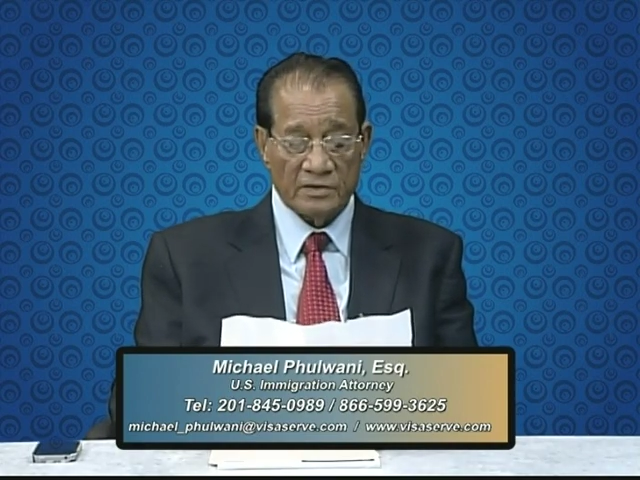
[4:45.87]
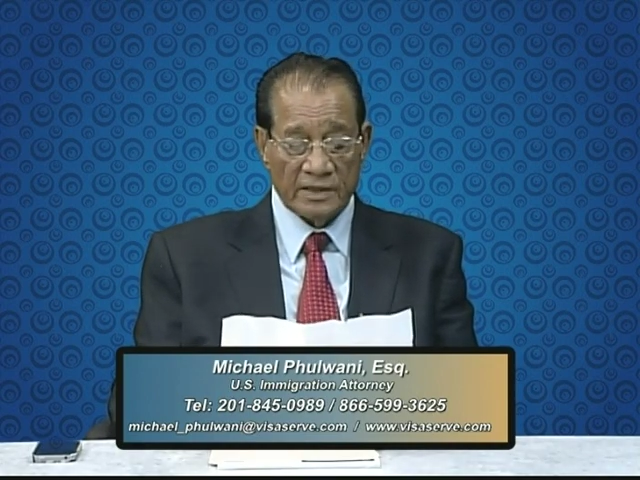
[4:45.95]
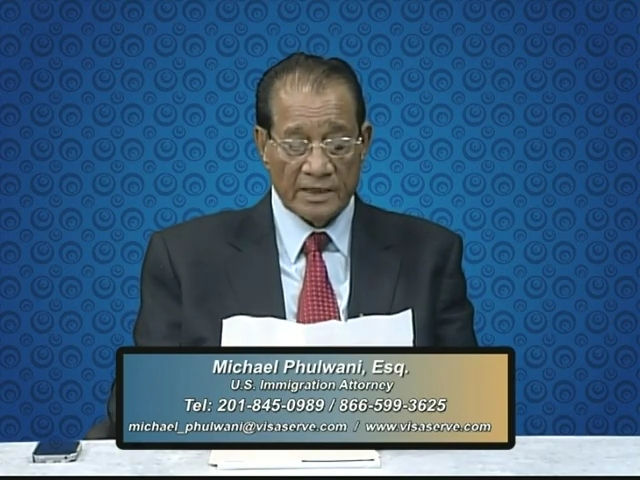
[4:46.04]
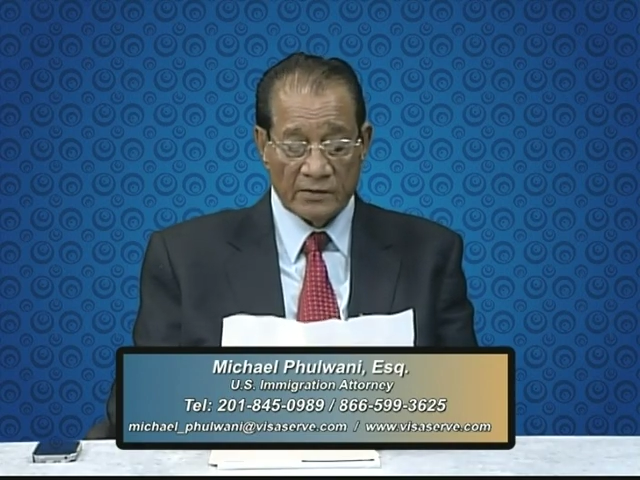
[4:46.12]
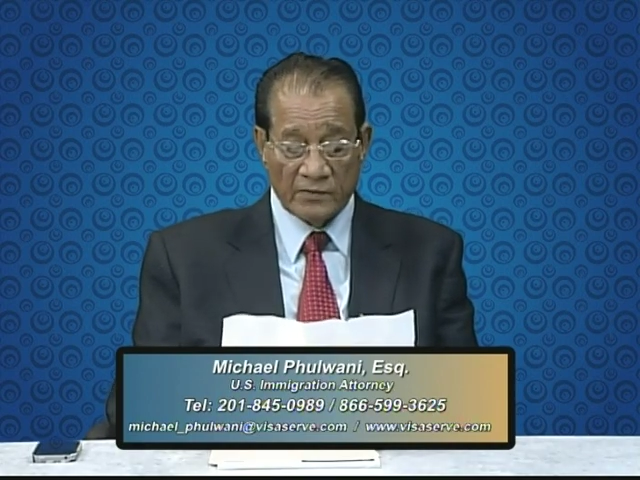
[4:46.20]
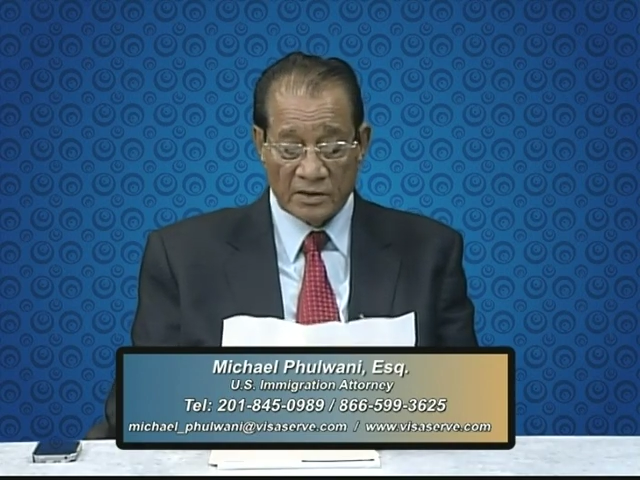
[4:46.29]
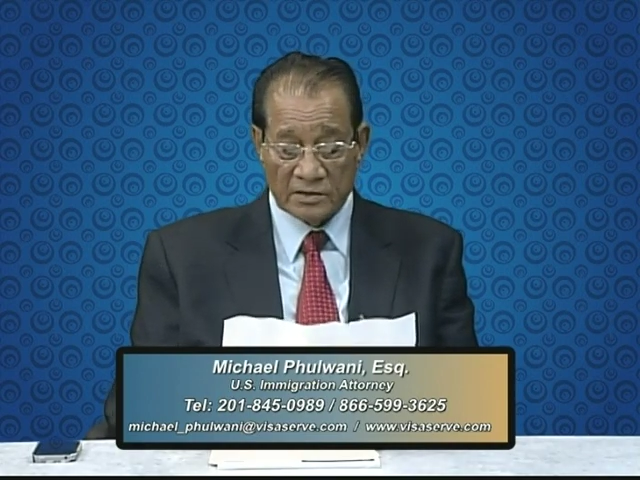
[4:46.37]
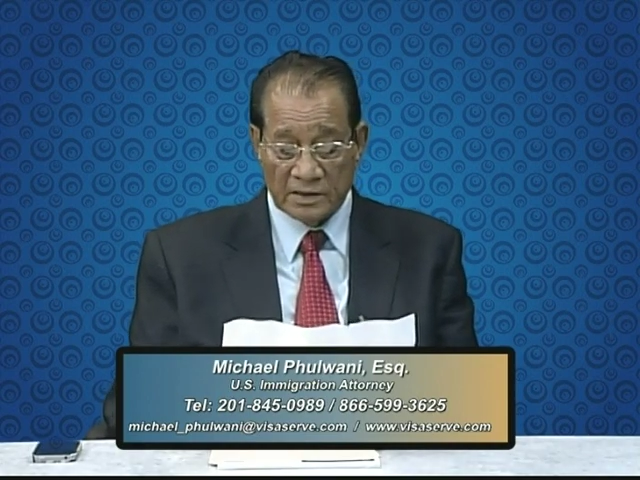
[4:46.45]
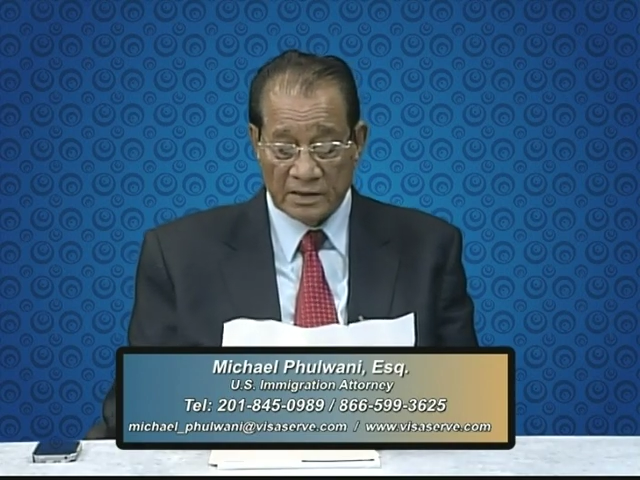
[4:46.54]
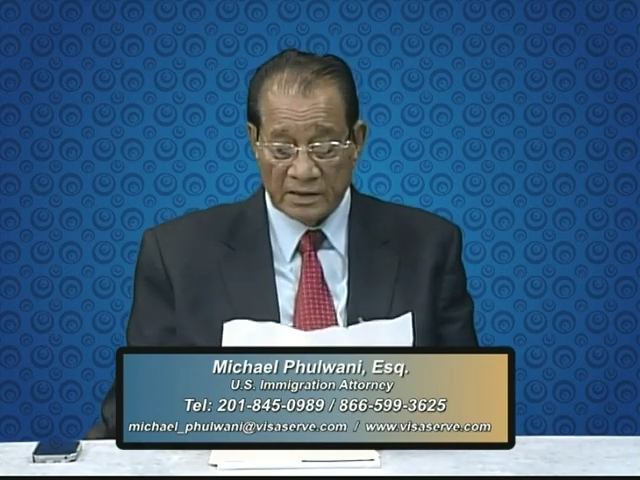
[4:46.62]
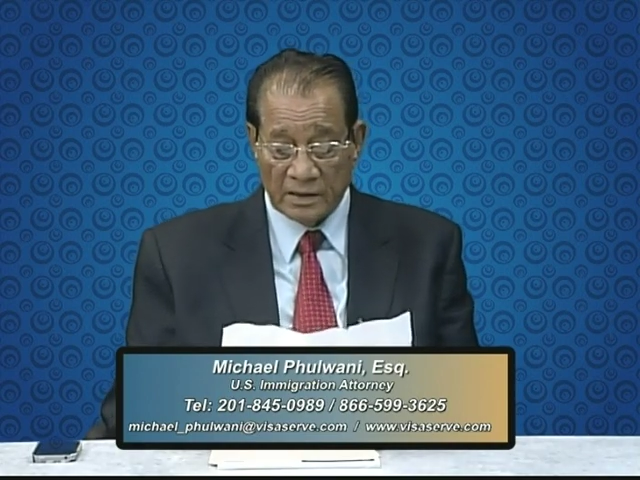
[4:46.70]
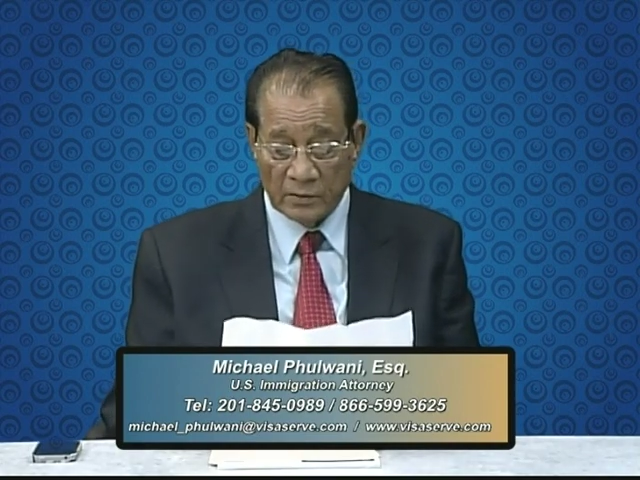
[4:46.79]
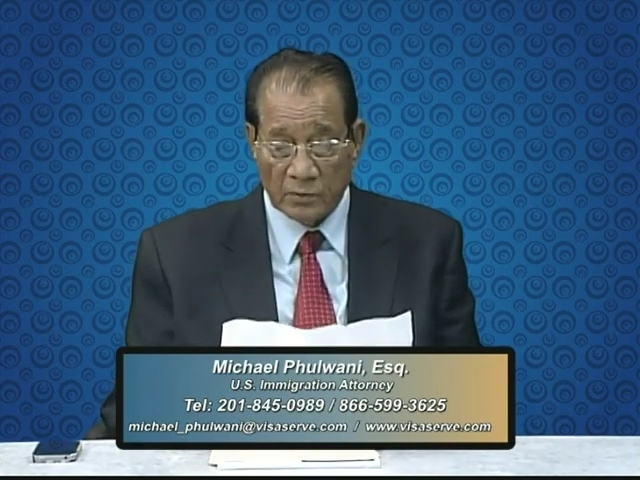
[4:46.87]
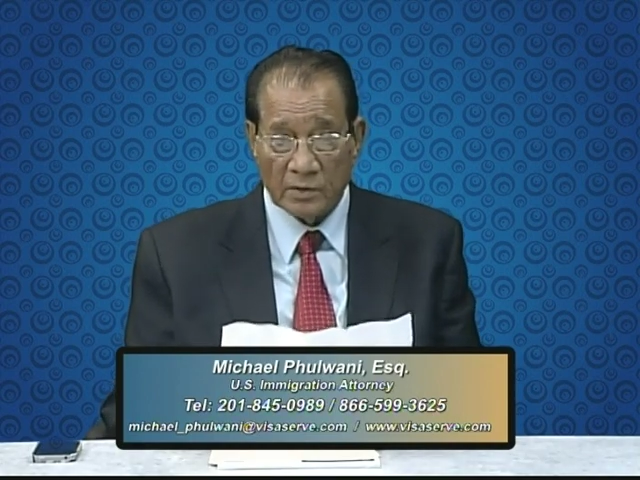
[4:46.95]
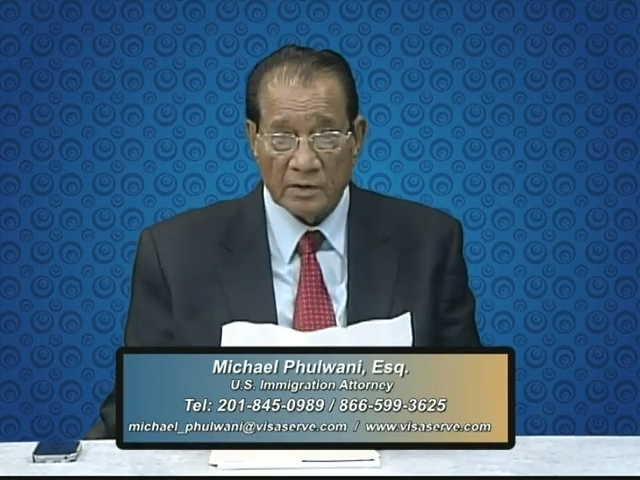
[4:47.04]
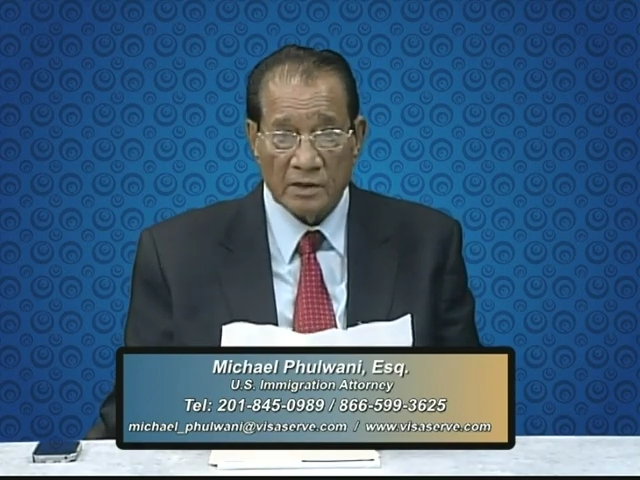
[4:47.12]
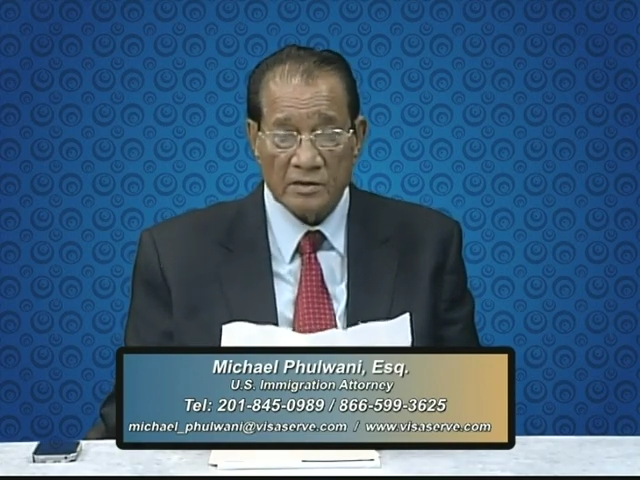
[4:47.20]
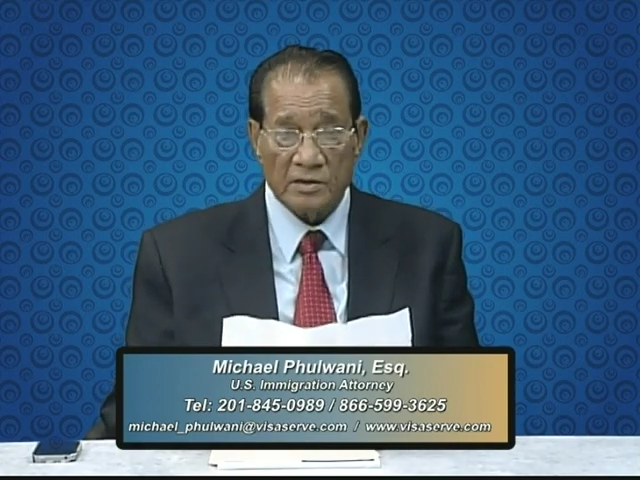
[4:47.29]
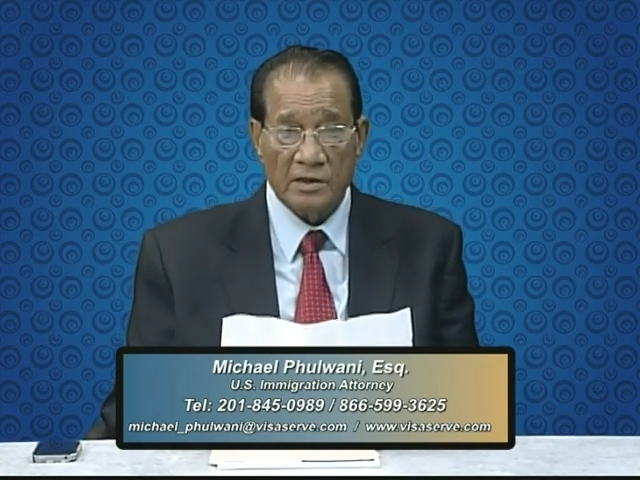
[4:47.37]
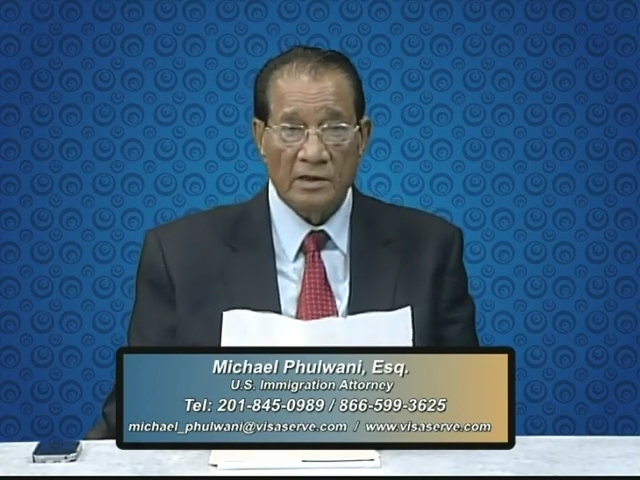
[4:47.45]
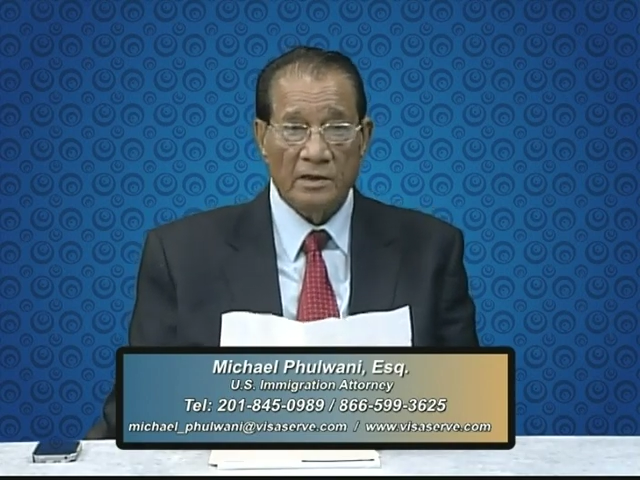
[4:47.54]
the advanced degree holders,